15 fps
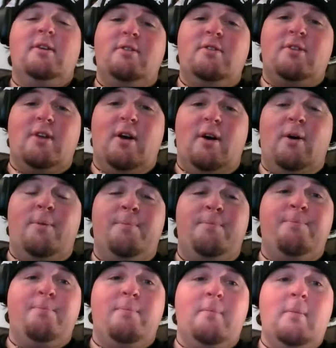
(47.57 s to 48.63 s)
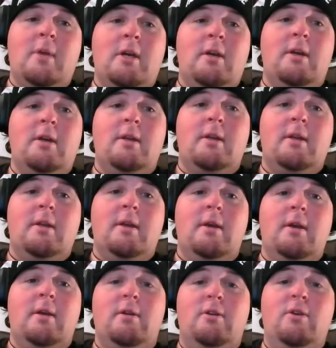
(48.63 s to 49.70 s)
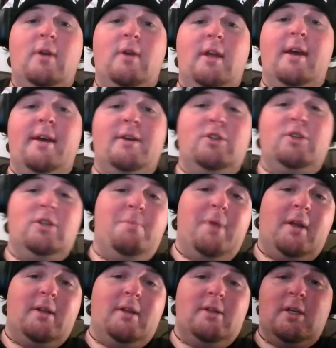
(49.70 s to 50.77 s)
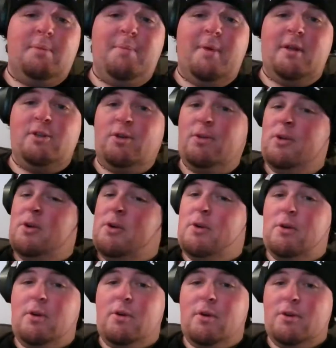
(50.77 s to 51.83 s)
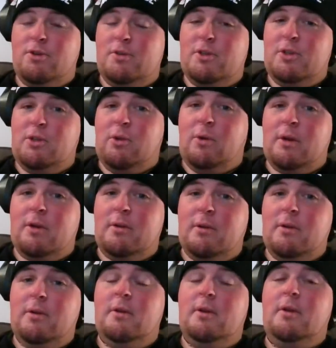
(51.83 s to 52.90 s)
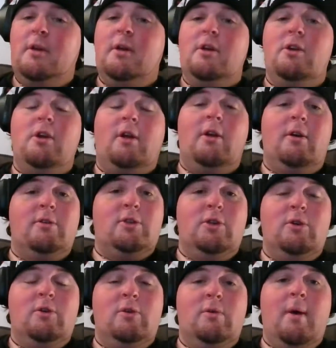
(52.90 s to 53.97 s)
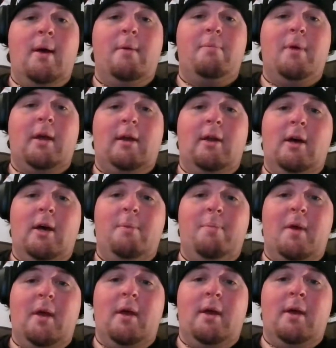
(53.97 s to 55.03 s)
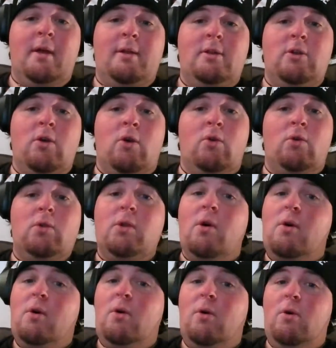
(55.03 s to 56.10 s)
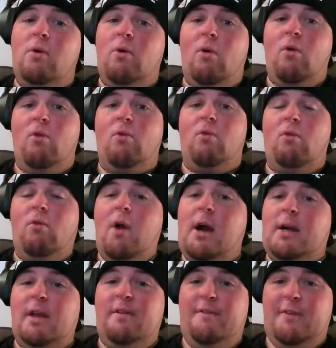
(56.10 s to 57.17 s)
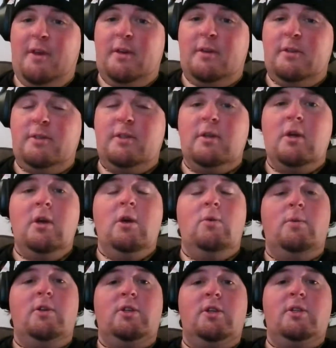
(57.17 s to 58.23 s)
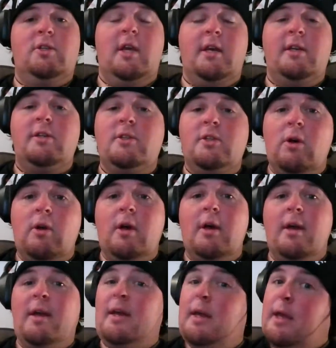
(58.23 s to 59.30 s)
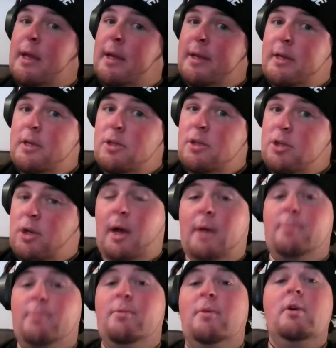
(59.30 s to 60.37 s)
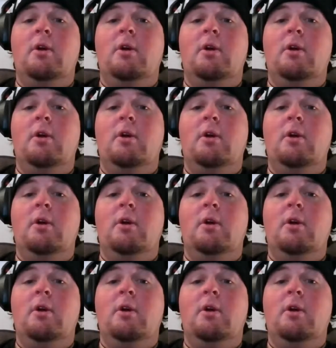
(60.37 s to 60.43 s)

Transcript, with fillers: so you can actually pick this up at your local grocery store. You can also pick it up at your local Rocket Fizz, which is a soda and candy shop.